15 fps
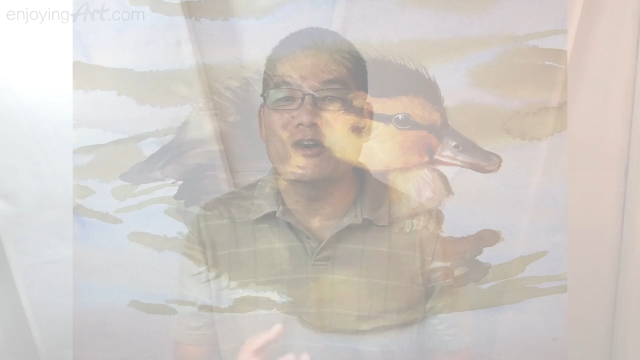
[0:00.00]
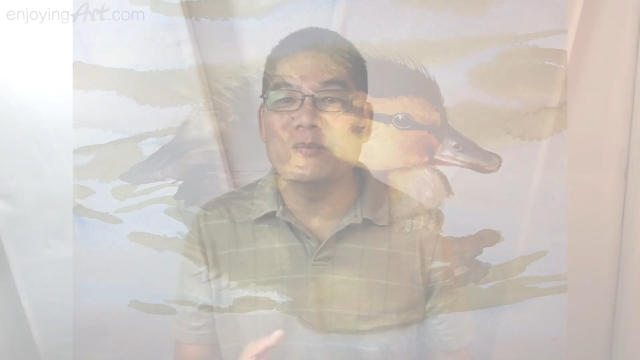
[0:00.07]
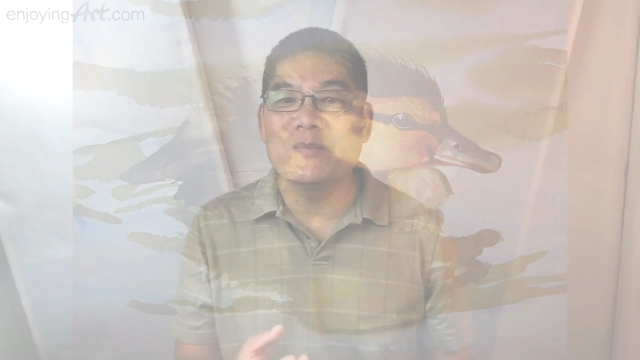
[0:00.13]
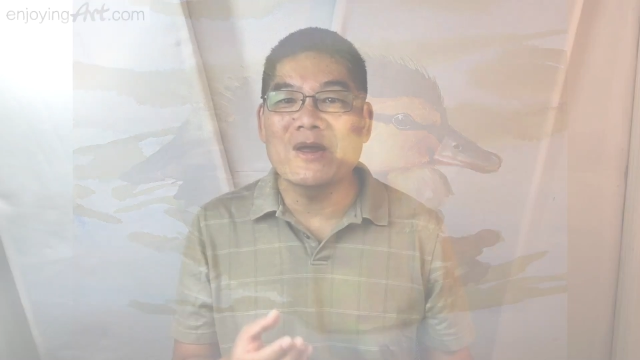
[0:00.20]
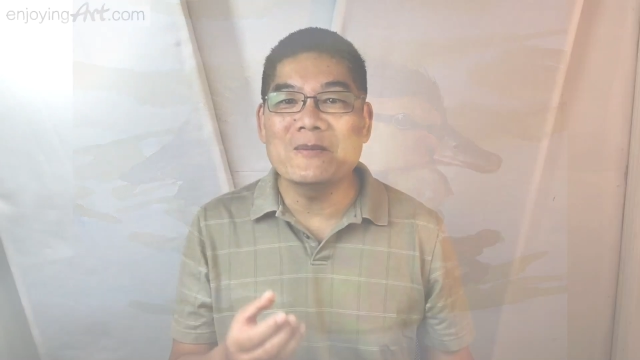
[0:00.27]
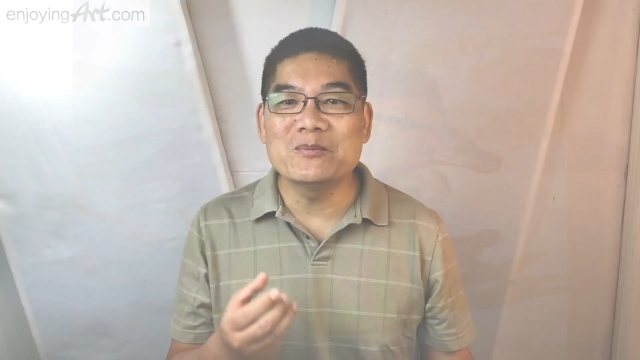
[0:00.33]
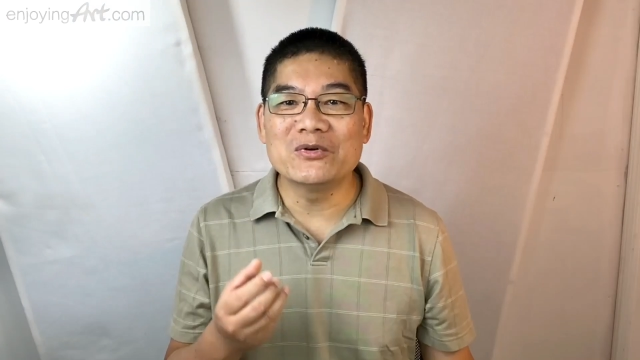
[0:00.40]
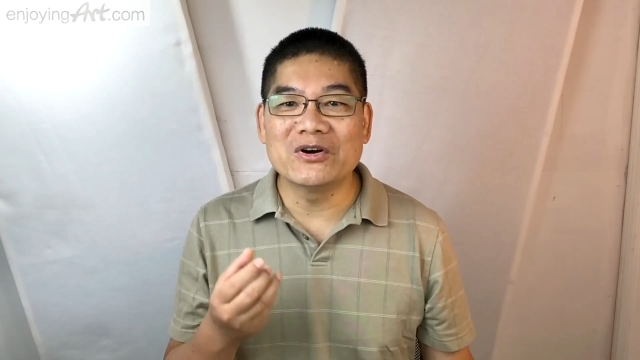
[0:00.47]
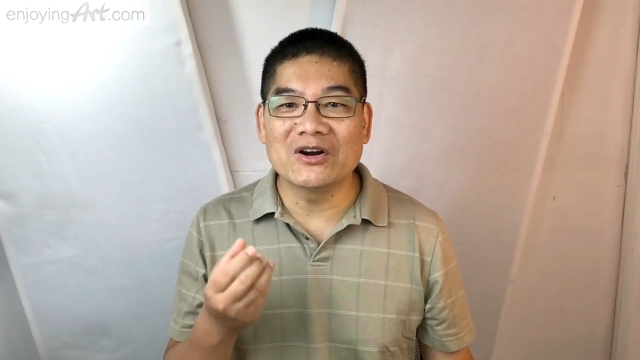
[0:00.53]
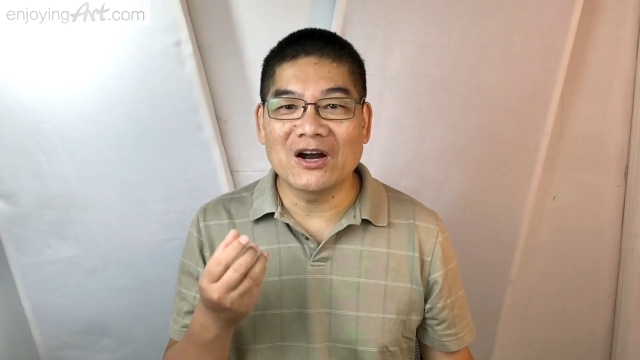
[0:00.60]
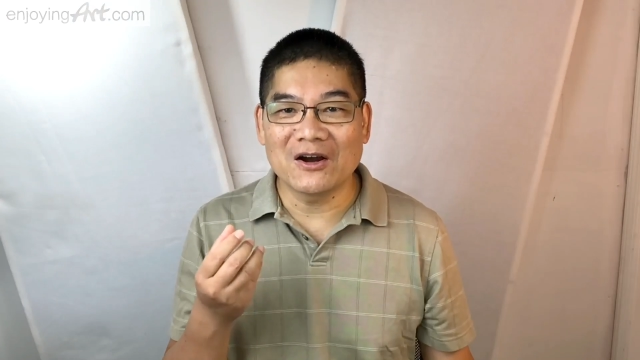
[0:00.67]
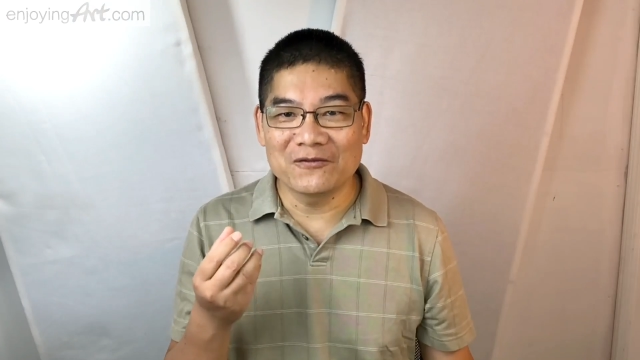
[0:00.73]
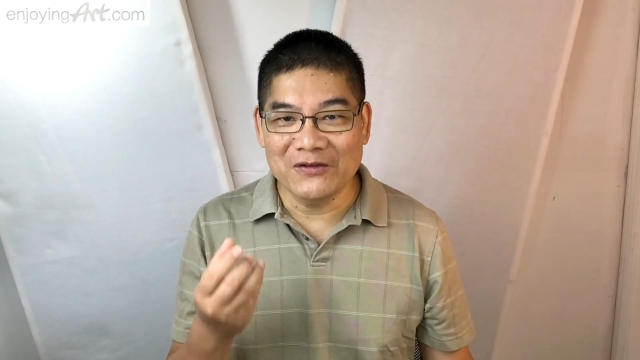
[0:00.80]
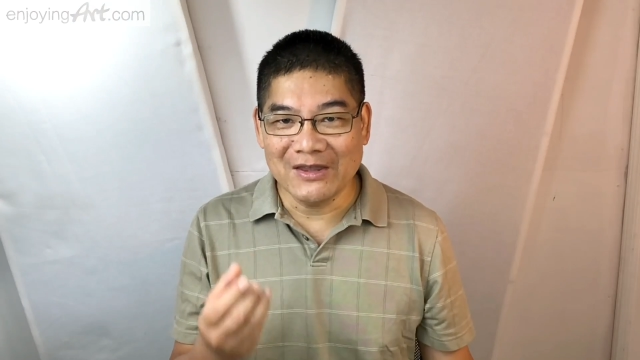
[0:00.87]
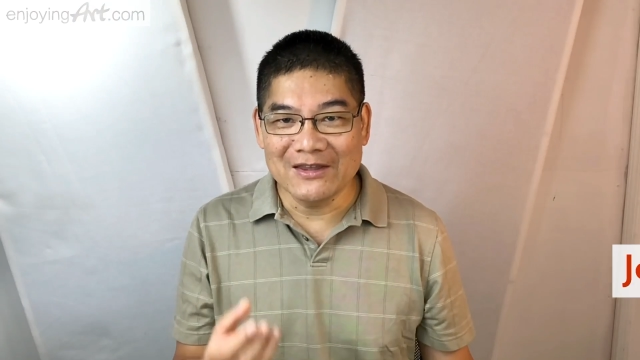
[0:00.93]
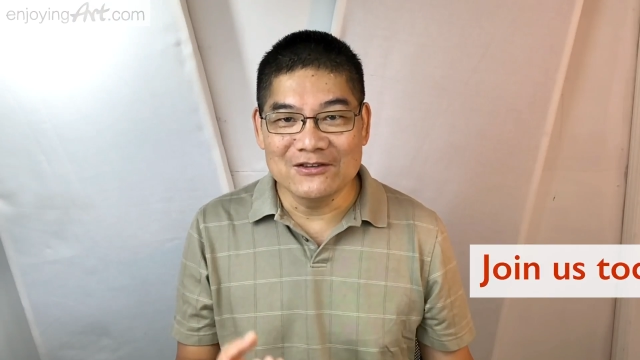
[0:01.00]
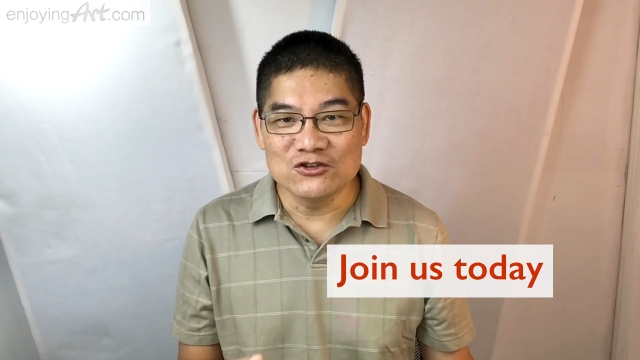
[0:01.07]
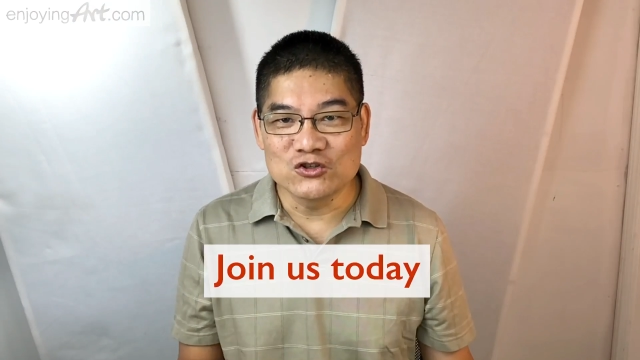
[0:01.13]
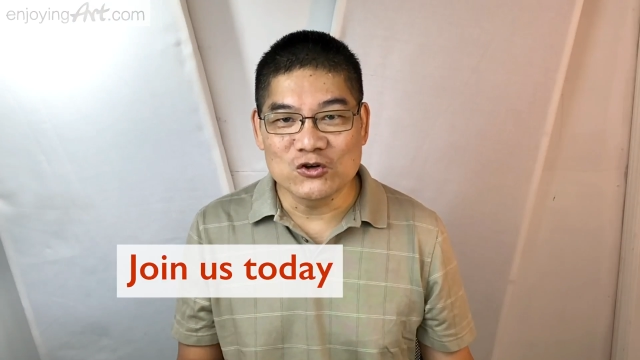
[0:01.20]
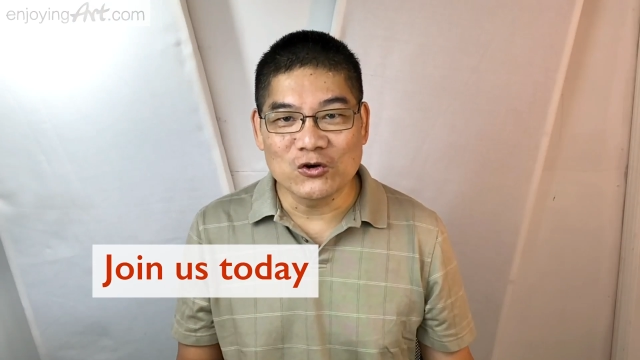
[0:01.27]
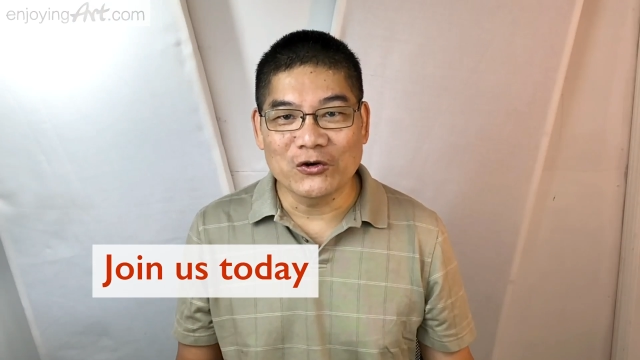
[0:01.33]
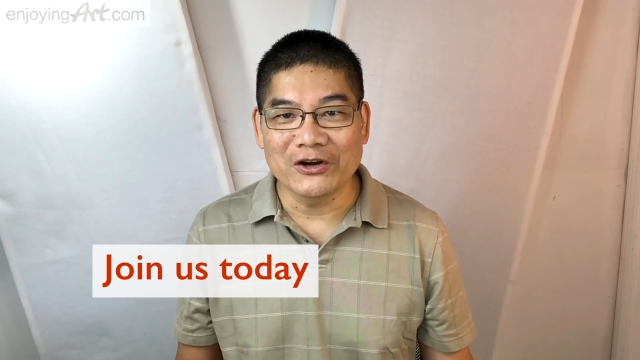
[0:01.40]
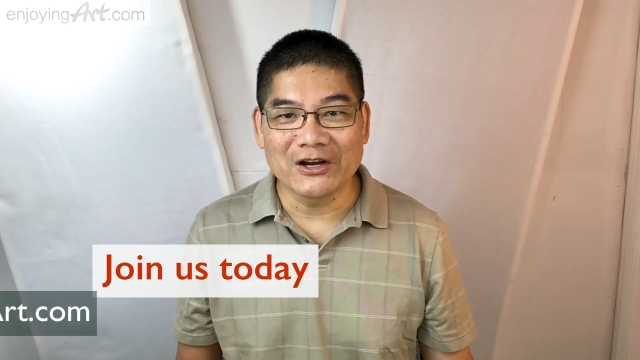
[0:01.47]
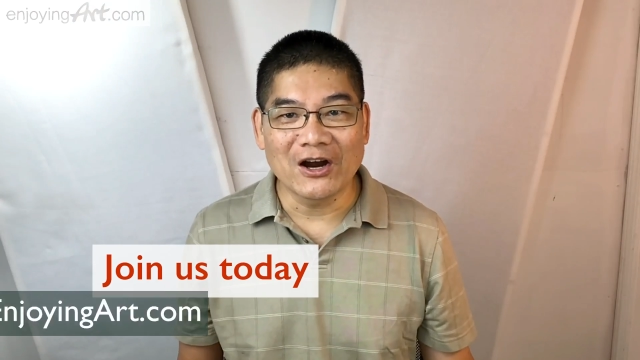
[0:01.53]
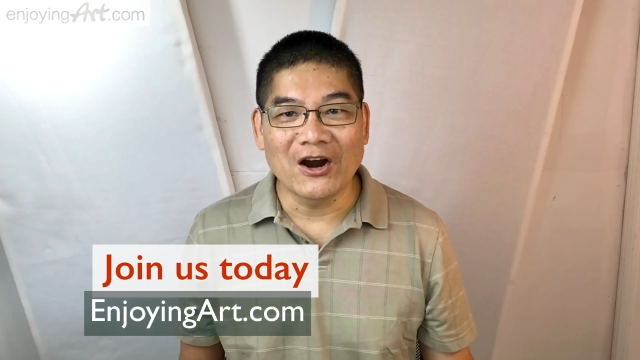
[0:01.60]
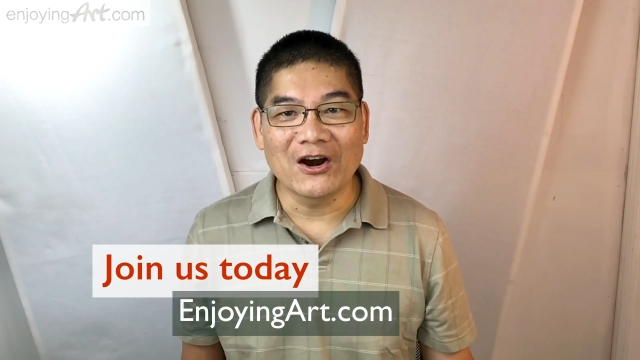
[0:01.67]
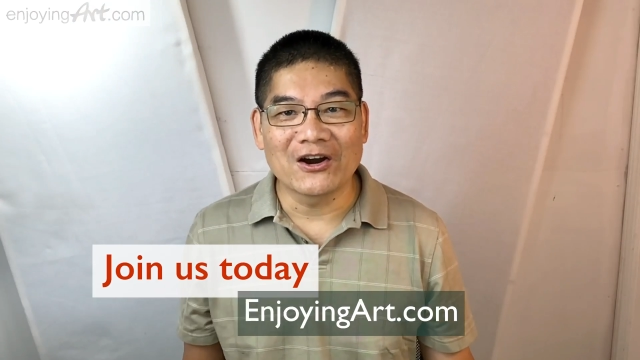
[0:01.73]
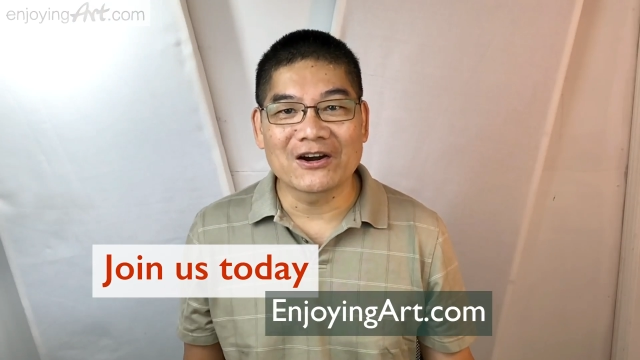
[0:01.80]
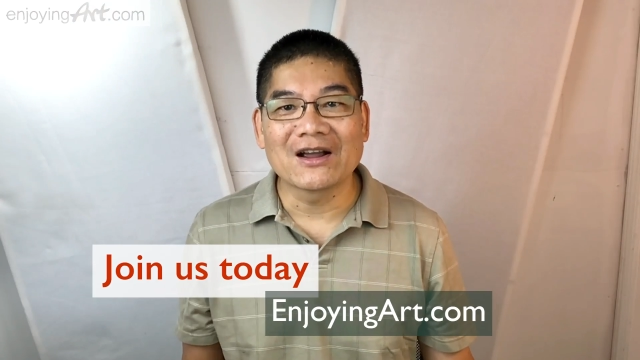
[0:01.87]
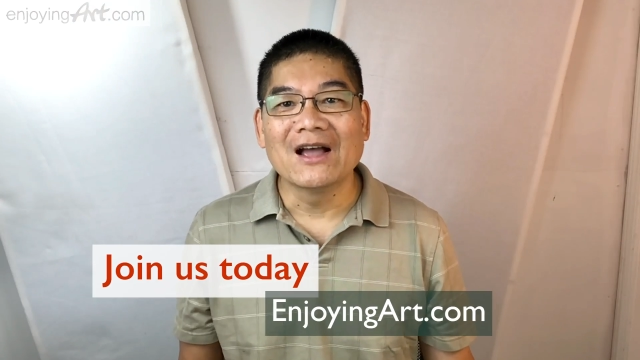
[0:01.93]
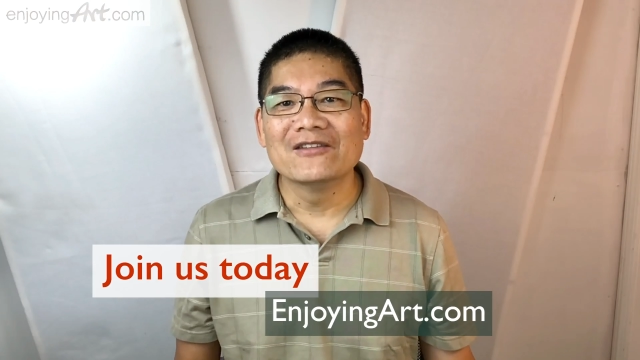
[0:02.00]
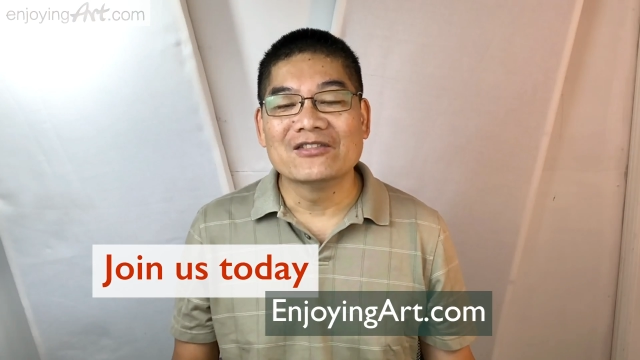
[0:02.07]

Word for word: a member of Enjoying Art,